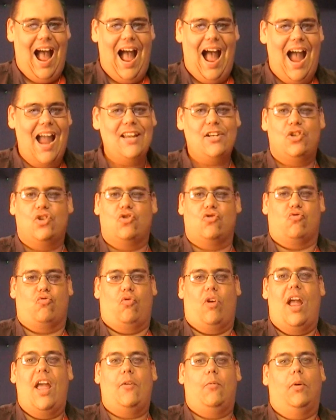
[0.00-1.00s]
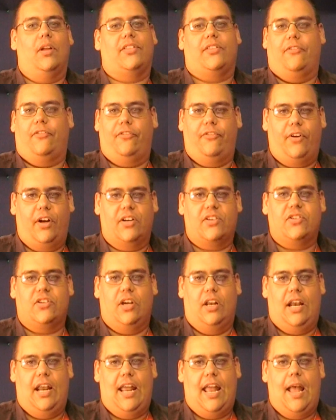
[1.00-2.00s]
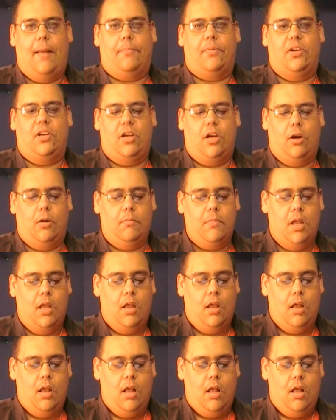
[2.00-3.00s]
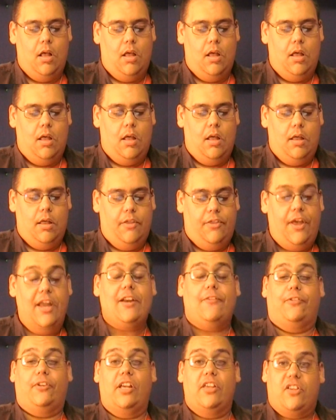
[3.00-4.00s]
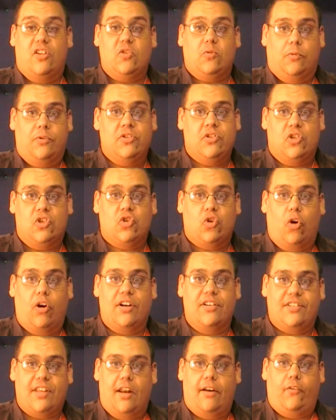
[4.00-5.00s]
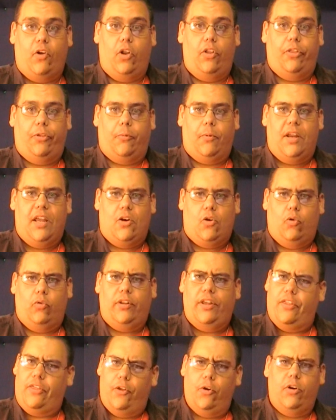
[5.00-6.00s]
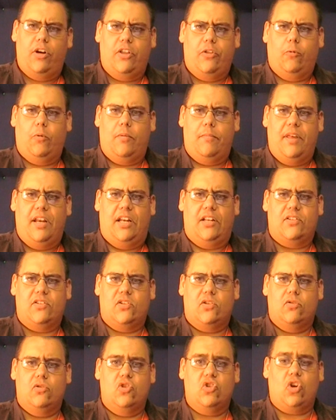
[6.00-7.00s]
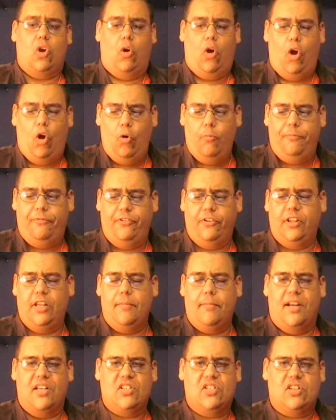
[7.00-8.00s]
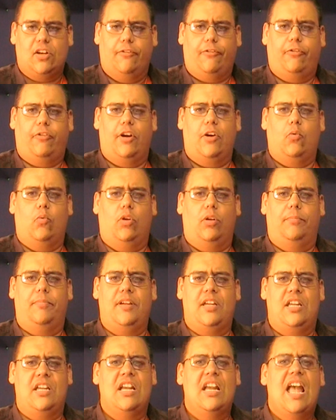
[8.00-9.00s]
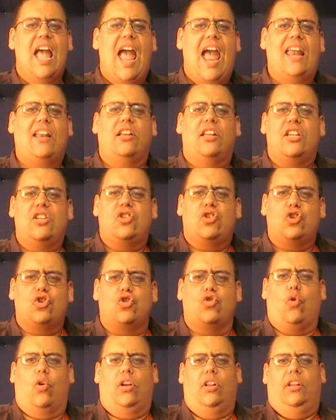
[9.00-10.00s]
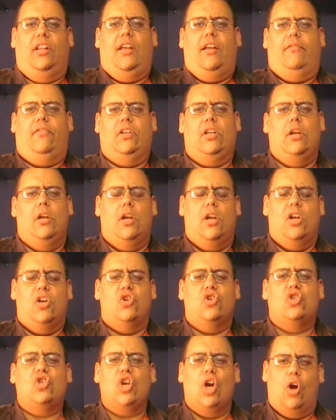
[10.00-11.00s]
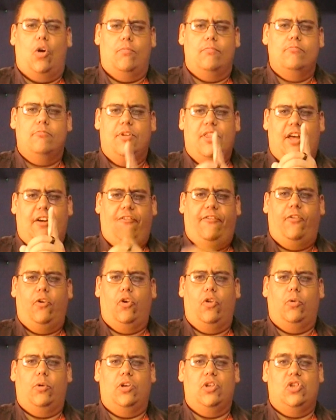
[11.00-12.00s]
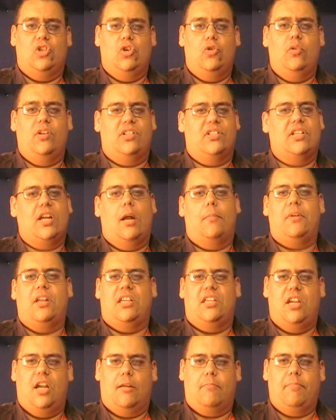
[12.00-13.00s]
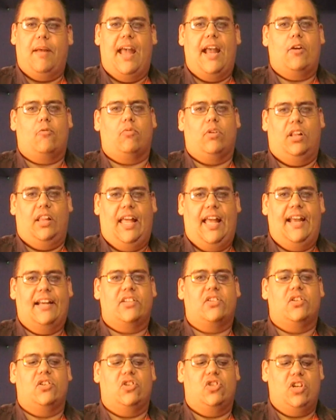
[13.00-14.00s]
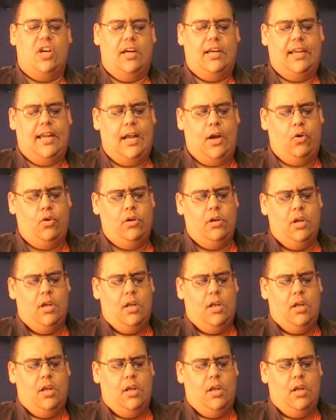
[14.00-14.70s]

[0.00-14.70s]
I dread what the fuck's gonna happen here. Thankfully, this one's the shortest out of all three at only 33 minutes. So hopefully my suffering will be at least short-lived. So, without further ado, it's time to kick back, relax, and check out